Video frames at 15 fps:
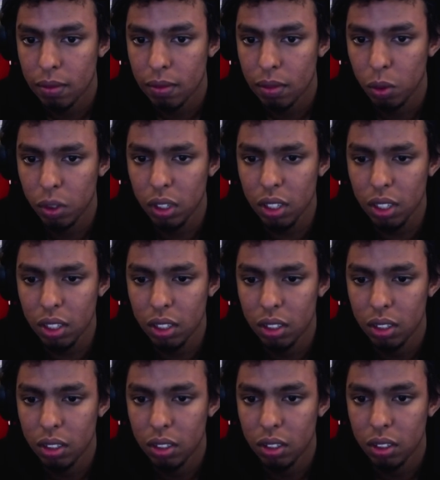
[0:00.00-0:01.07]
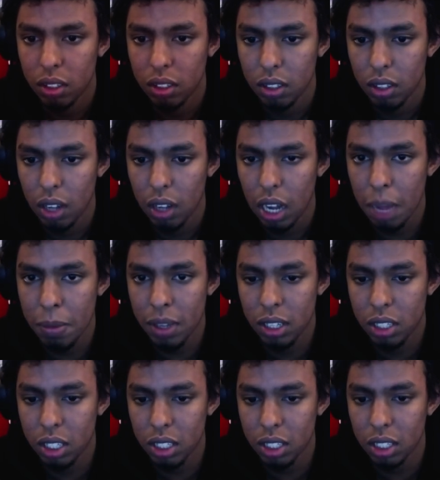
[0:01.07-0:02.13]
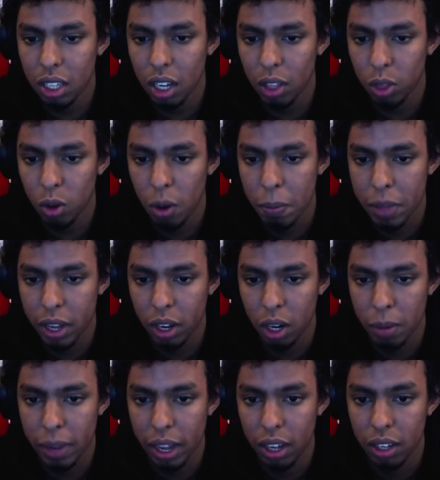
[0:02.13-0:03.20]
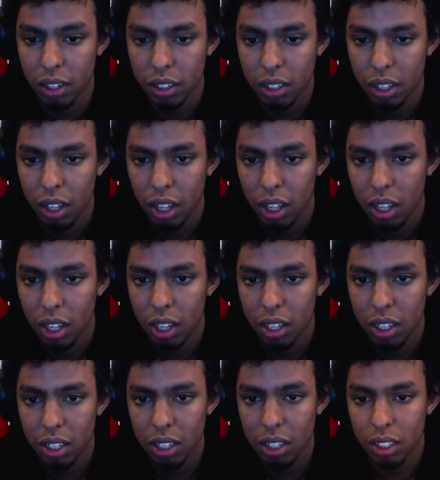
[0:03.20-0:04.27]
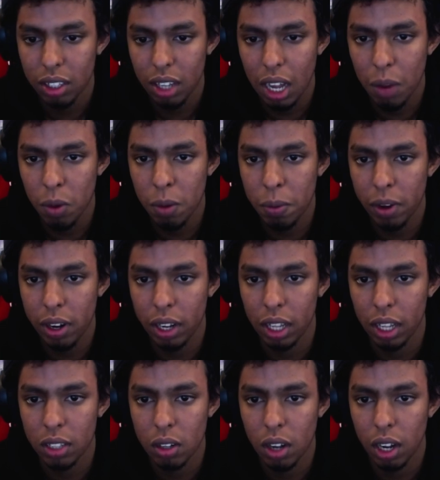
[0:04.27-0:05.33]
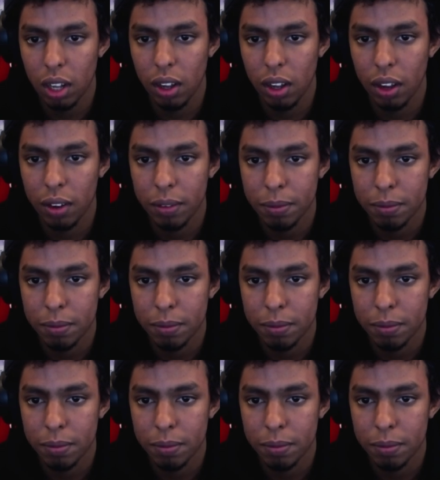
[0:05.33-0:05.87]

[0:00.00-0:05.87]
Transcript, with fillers: Really? I mean, she just cut through a meteor, man. I wouldn't put it against her, not gonna lie.